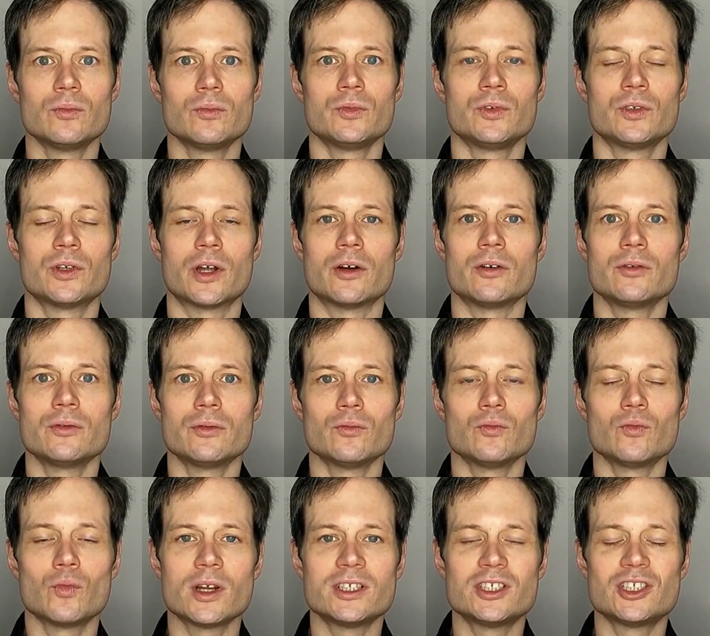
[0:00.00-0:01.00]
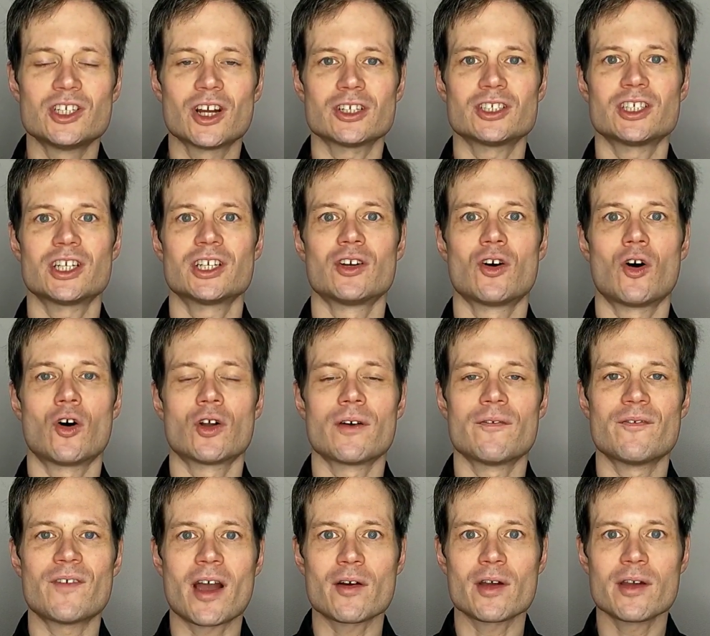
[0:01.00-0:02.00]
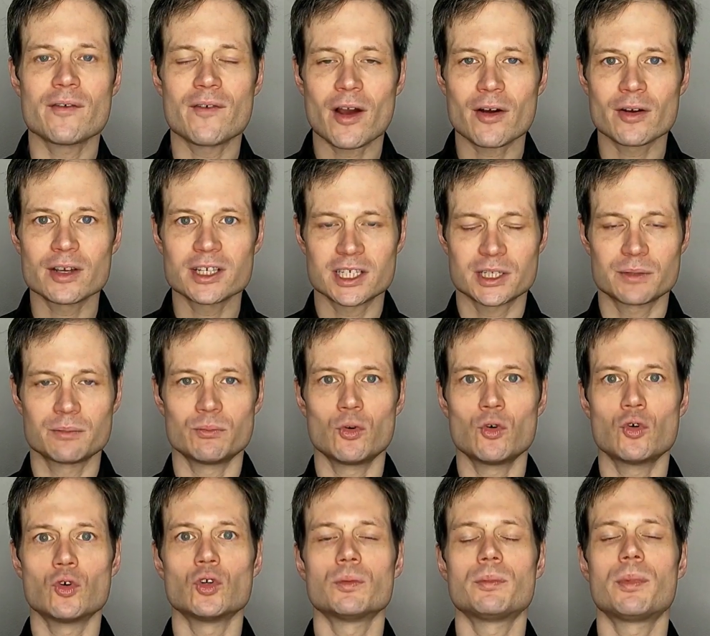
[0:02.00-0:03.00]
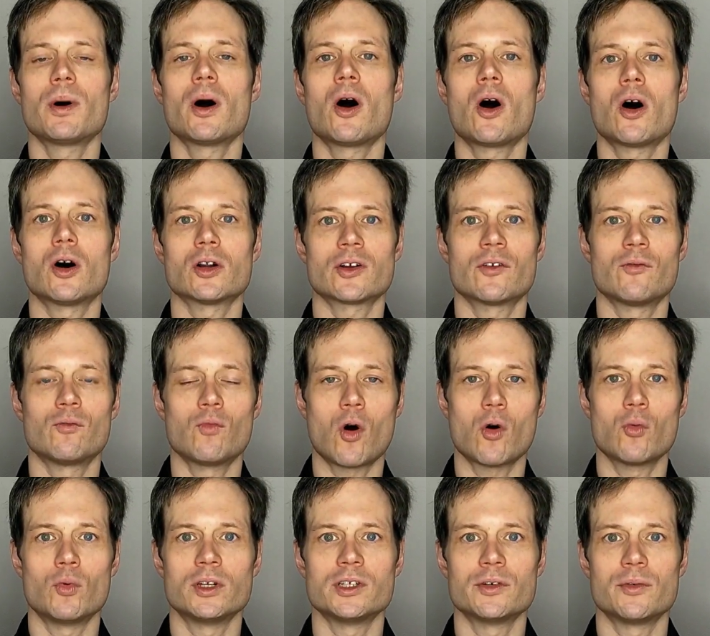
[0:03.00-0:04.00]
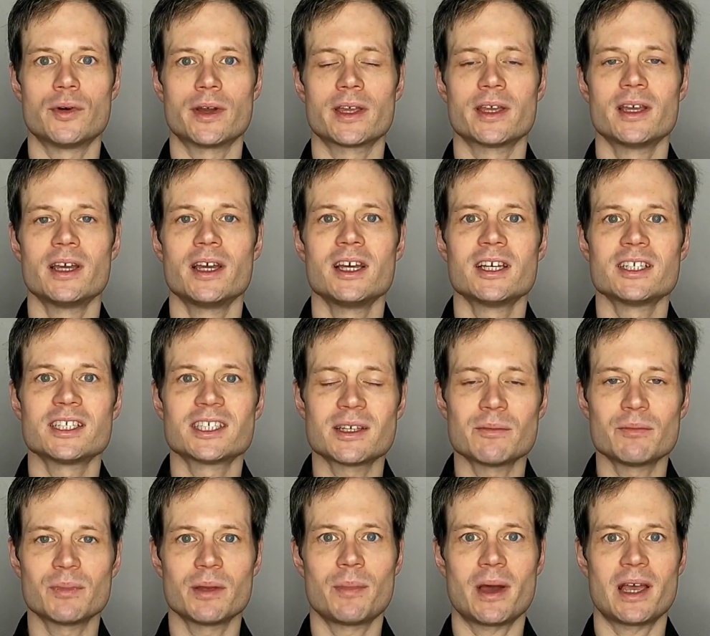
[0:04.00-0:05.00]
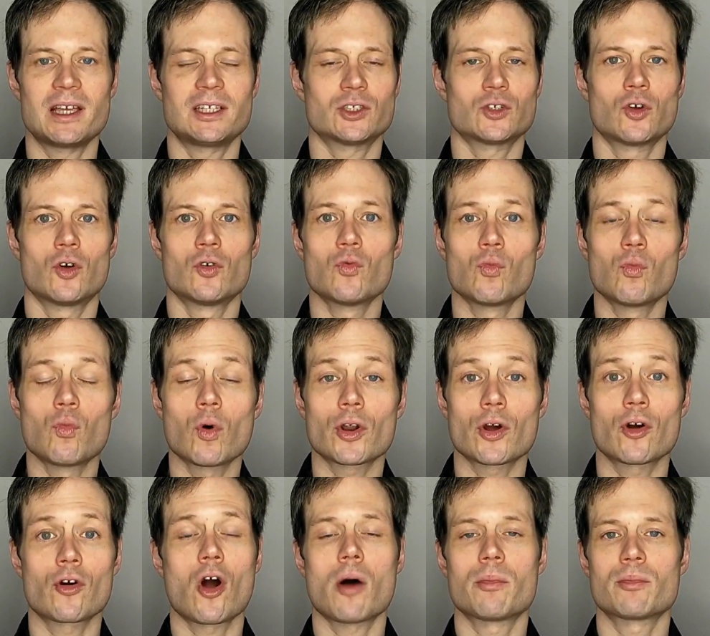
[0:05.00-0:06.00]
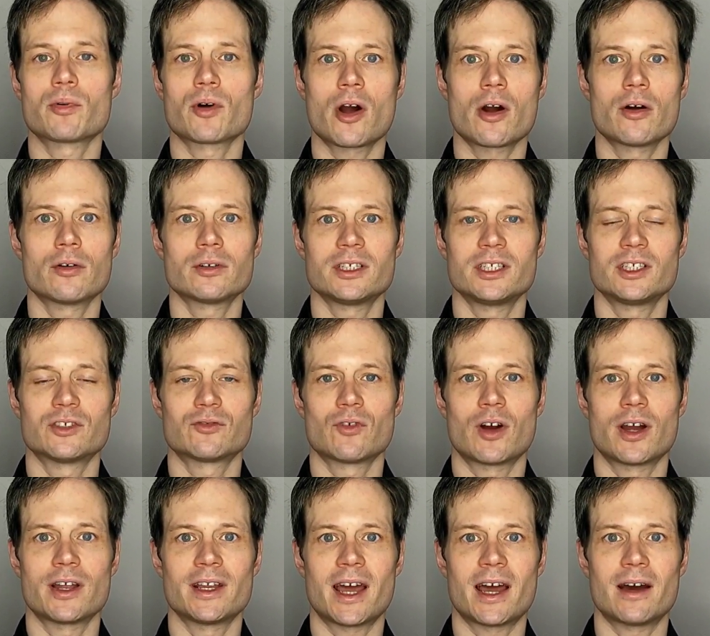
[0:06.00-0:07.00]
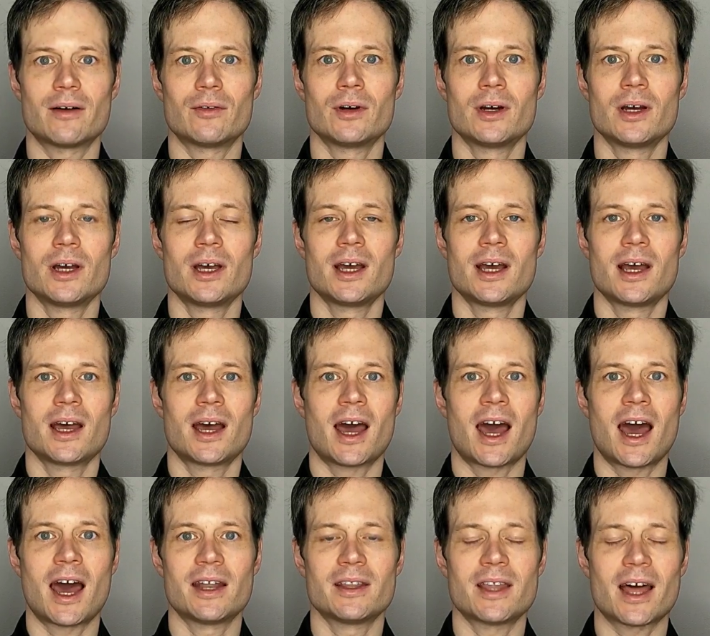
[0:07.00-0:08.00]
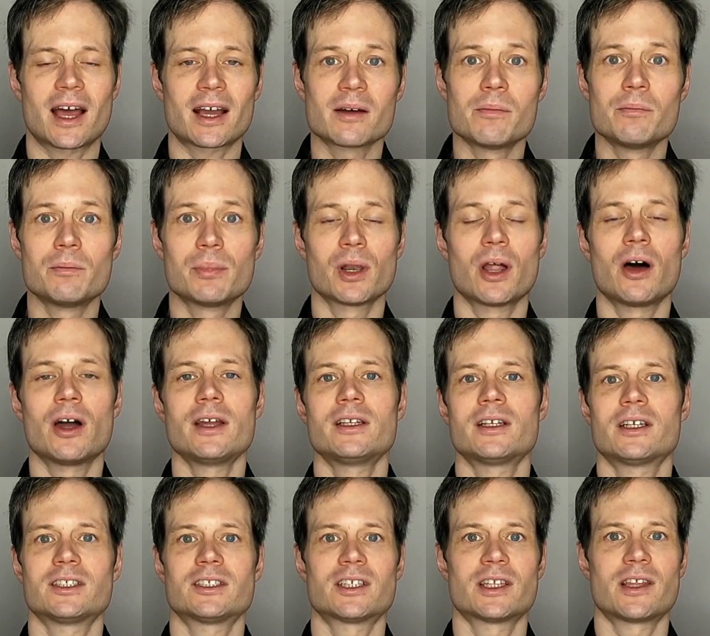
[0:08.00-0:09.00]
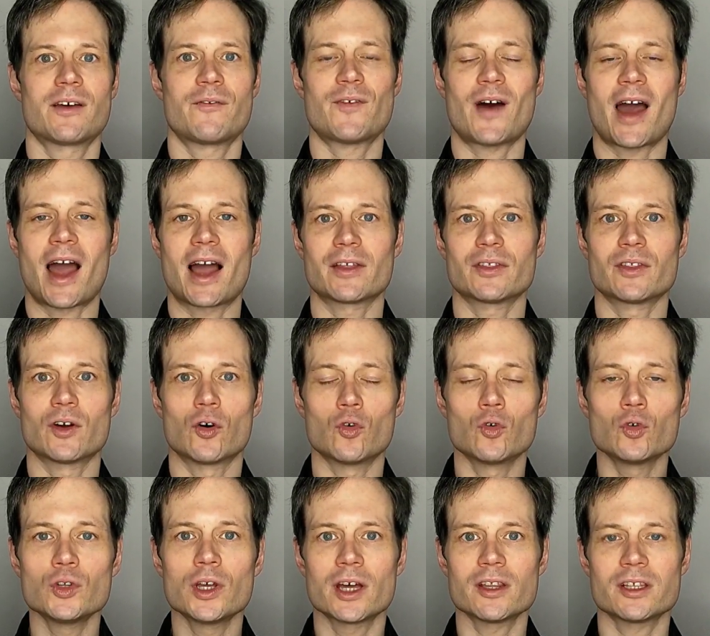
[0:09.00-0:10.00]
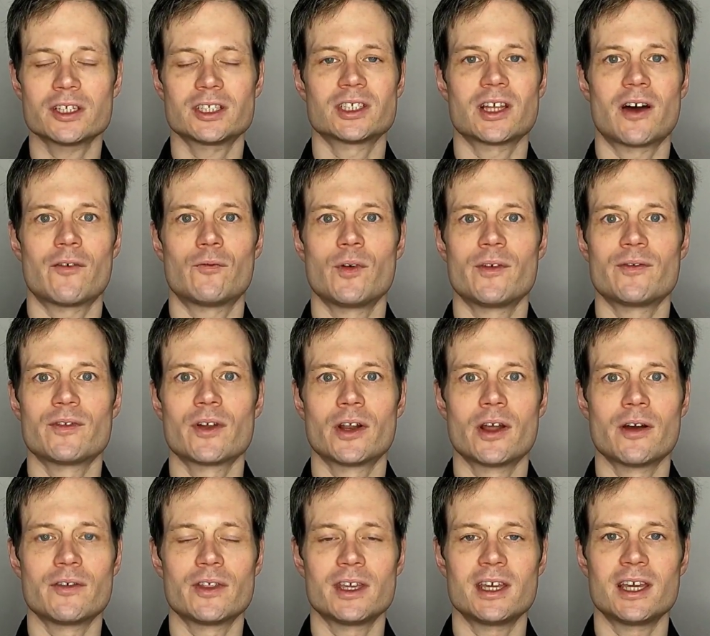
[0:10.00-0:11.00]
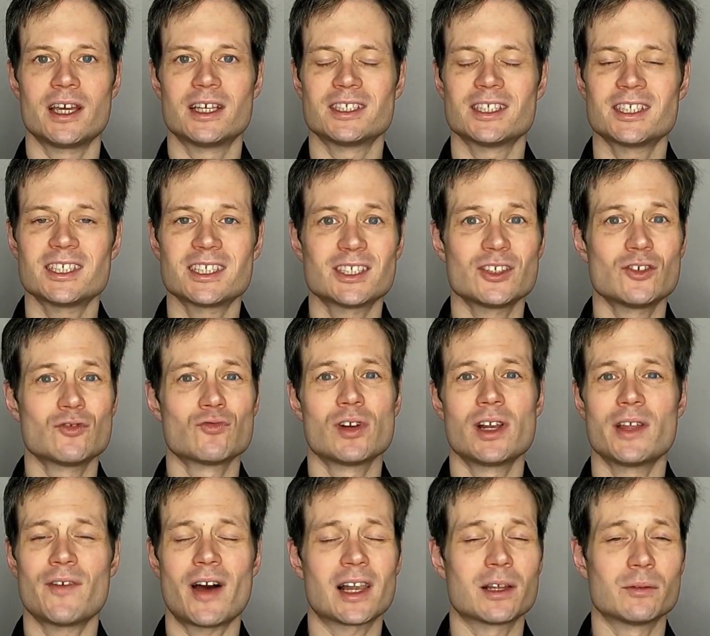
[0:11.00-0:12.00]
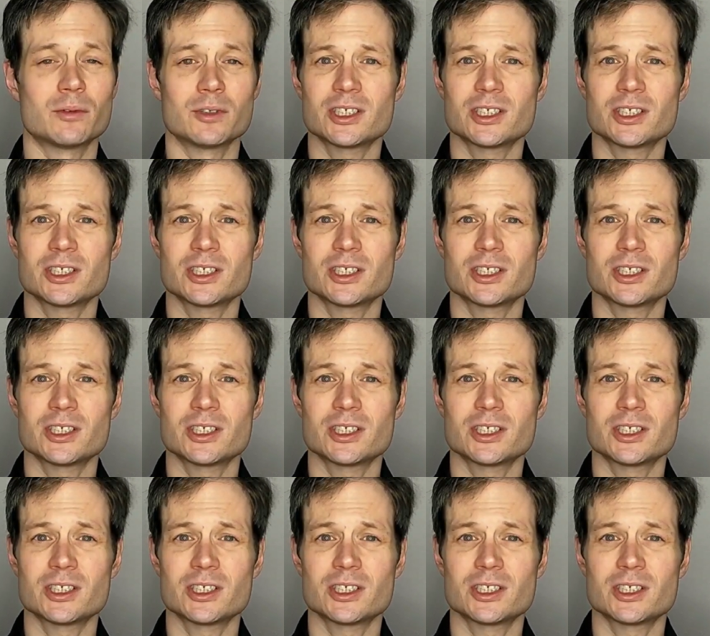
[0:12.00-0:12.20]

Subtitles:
we're judging on a very, very small part of what we're doing, simply based on what are our priorities right now. And that can blind us to the fact that all the other stuff we've done over the years is still really valuable,